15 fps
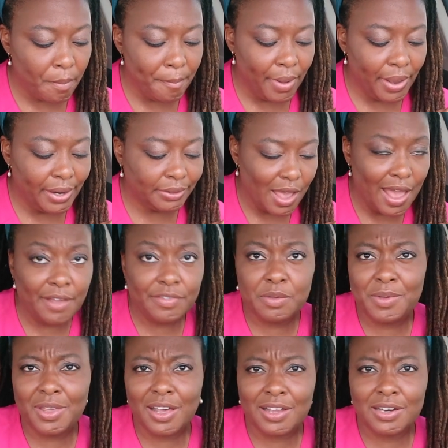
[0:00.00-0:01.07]
but I have to
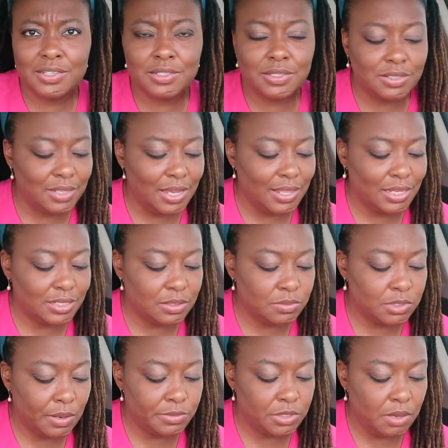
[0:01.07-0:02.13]
be honest and say that
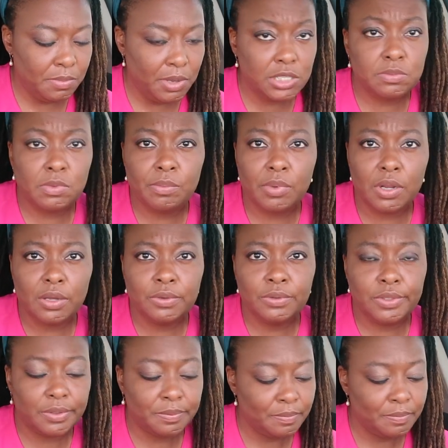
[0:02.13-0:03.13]
sometimes it makes me bloat.